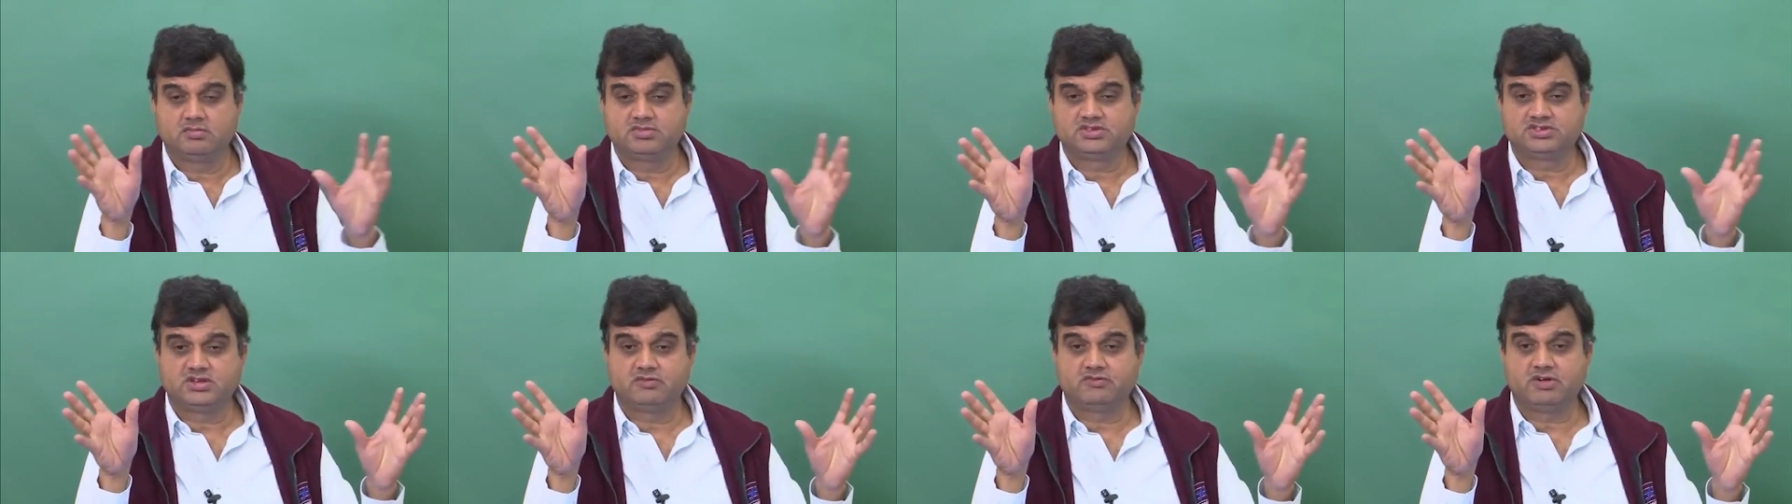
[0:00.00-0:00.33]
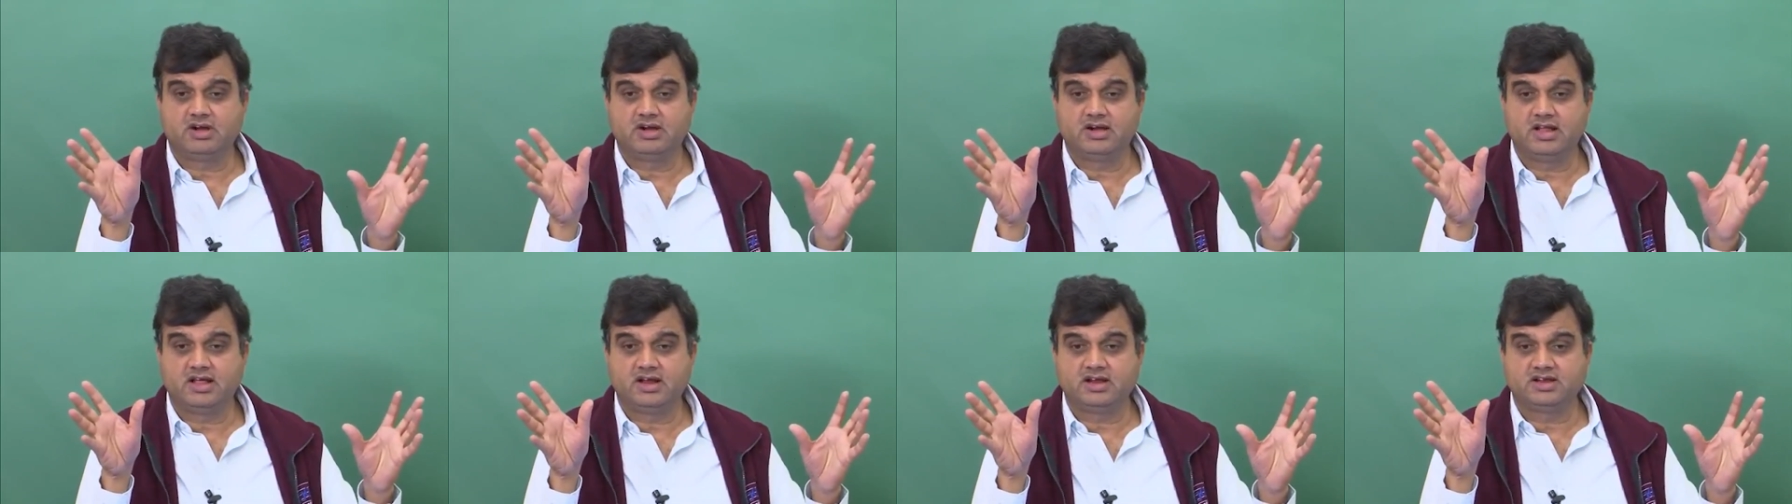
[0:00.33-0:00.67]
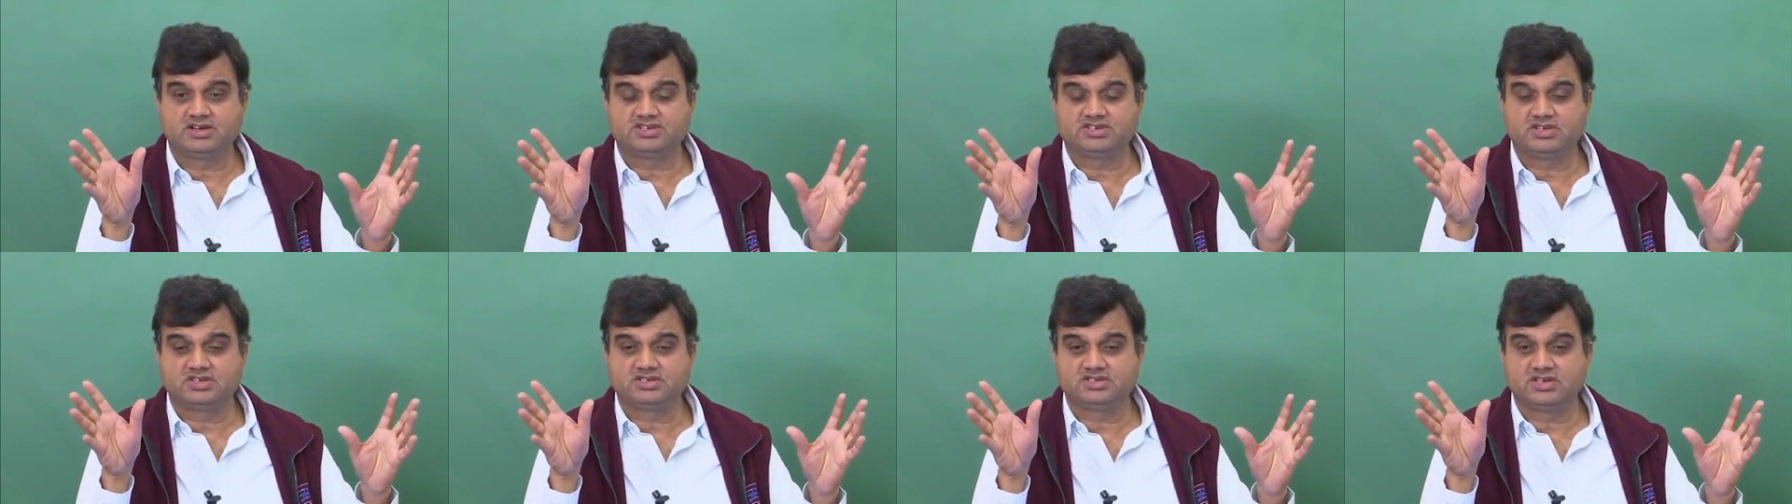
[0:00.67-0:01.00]
several
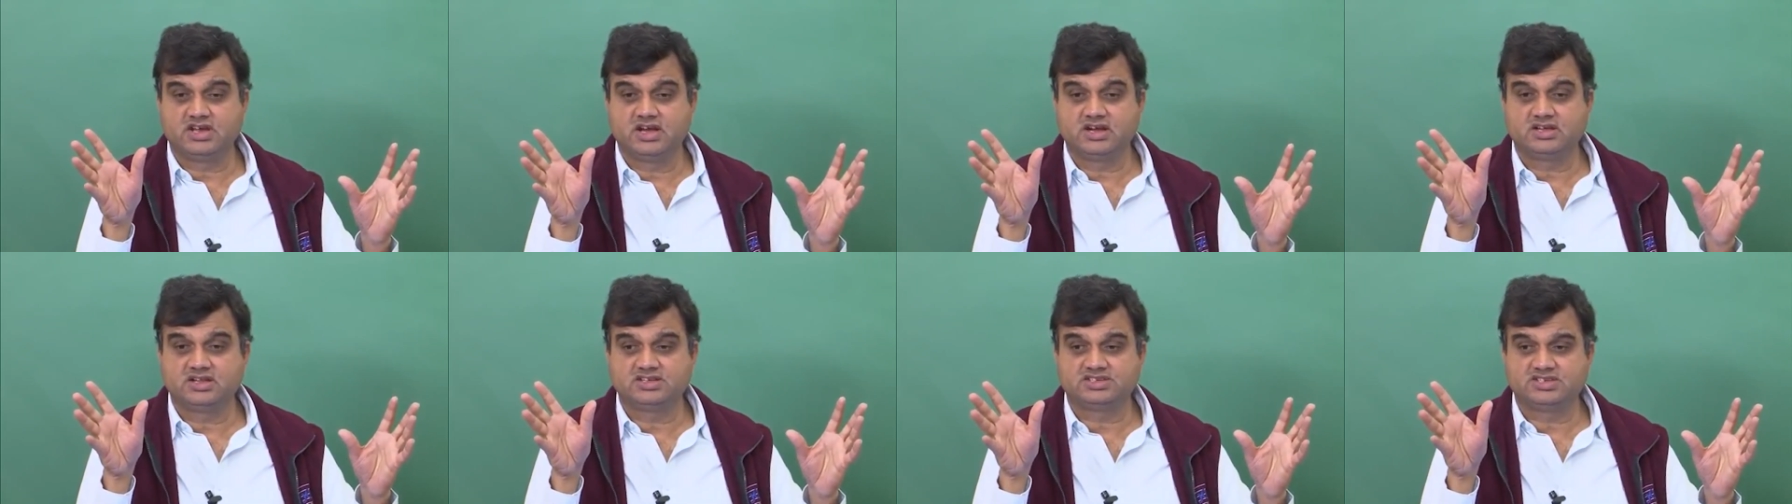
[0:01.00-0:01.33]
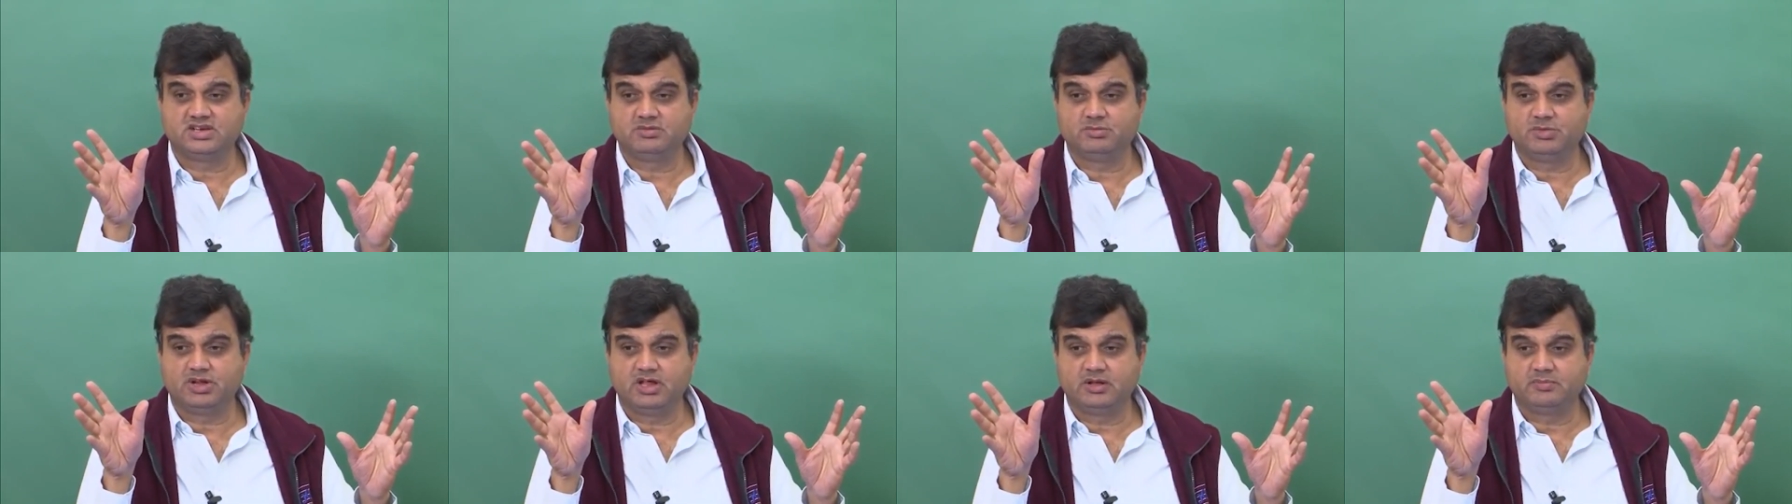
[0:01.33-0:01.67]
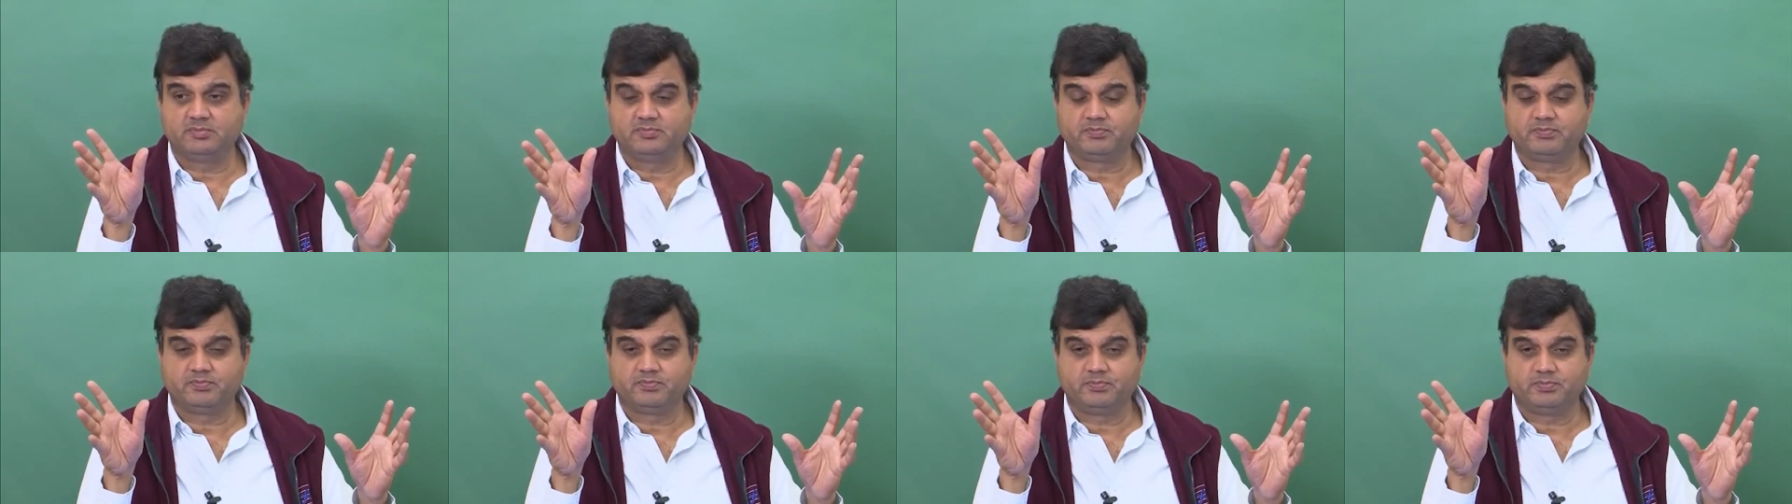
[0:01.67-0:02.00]
directions at the same
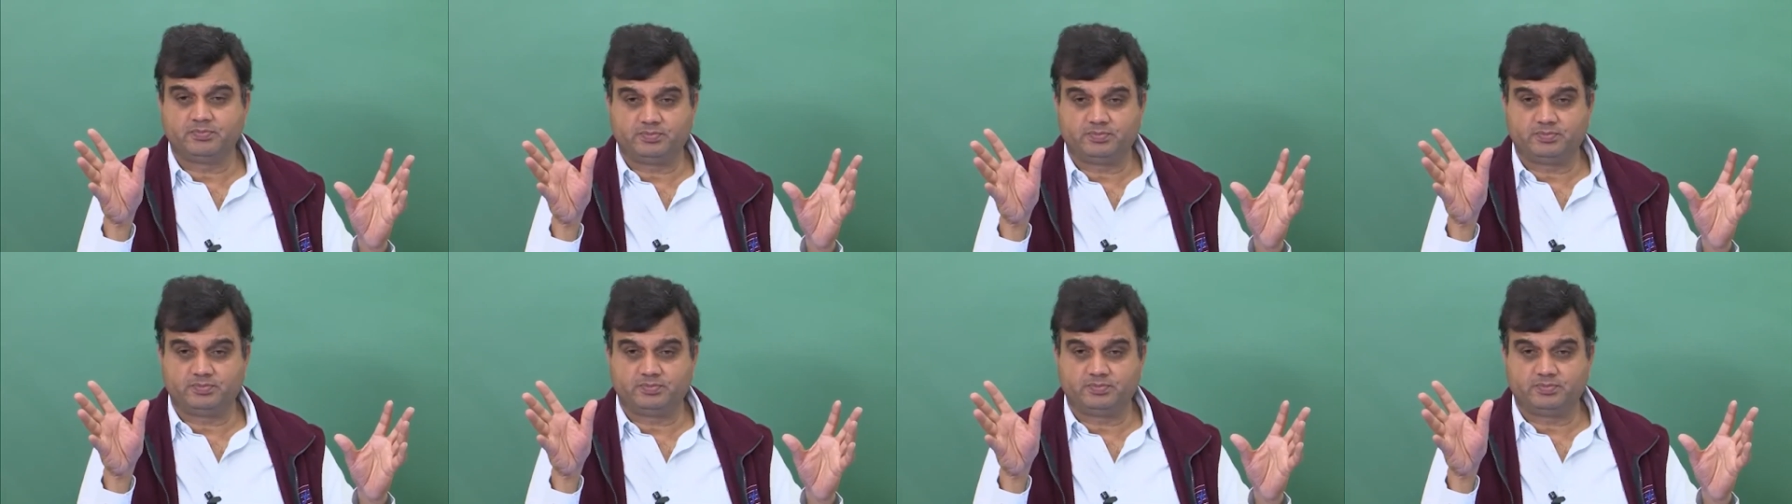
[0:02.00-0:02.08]
time.